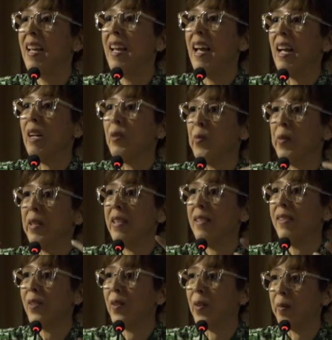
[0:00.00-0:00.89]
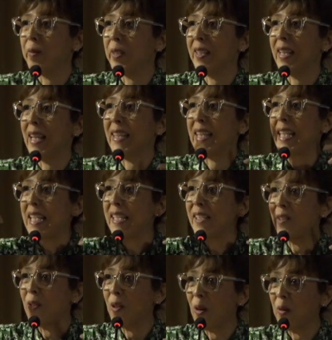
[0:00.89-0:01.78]
And we discovered that
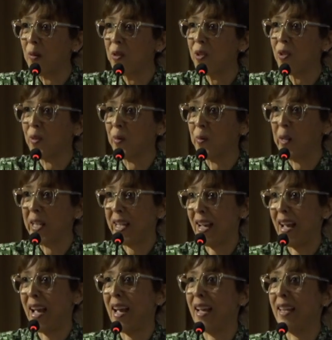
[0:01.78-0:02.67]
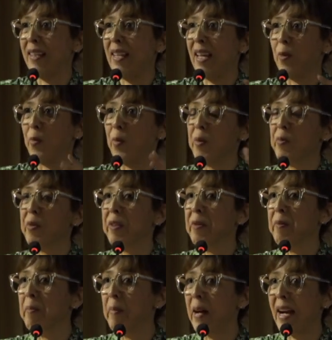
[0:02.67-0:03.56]
this notion we had that we were
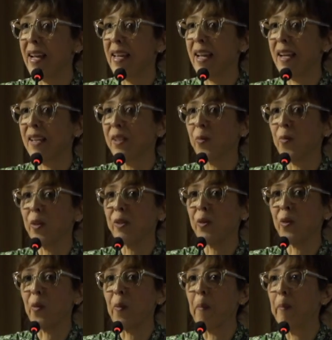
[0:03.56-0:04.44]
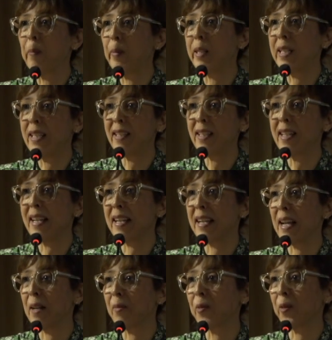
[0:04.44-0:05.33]
unbiased was completely
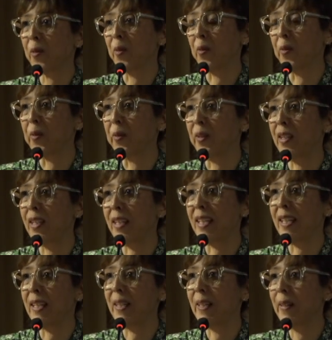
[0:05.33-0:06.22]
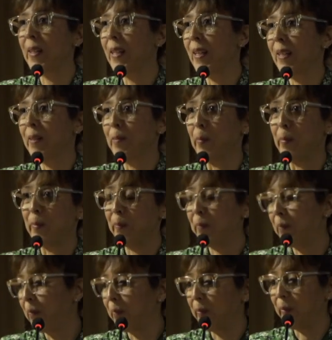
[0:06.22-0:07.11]
and absolutely
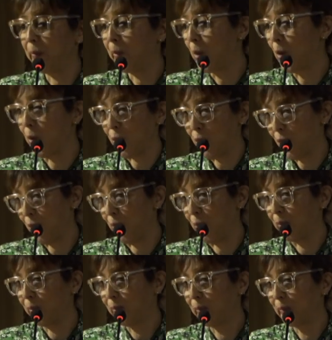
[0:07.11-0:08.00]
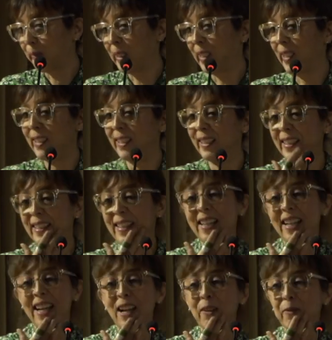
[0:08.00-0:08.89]
untrue.
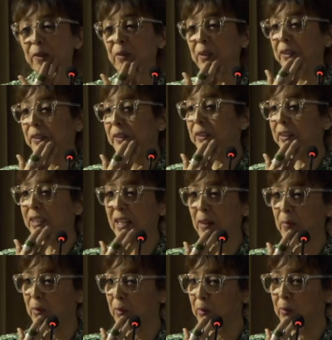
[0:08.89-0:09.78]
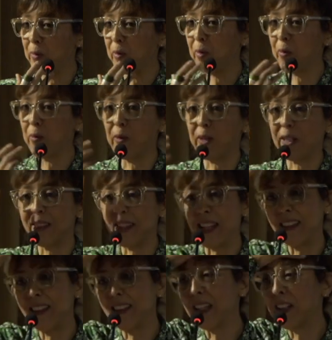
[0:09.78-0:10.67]
I was going to say a rude word,
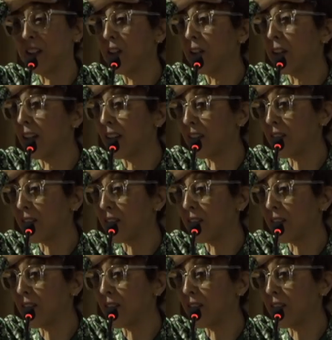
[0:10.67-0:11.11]
and thank God I